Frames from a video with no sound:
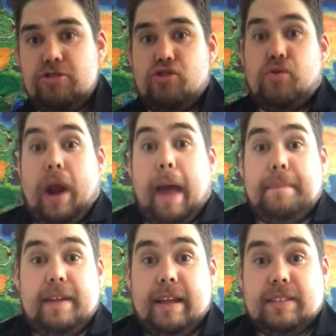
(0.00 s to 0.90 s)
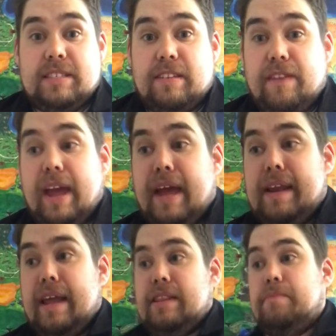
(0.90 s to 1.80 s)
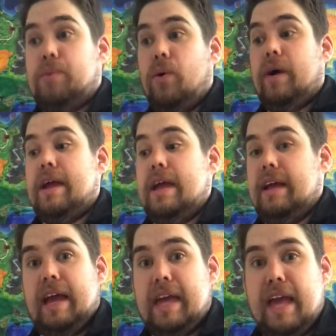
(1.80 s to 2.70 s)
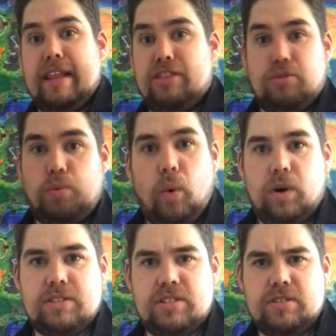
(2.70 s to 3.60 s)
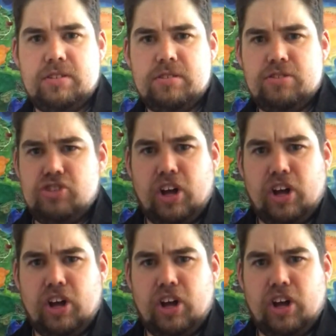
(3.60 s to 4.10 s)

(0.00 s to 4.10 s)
crap hits the fan, and the boy again thwarts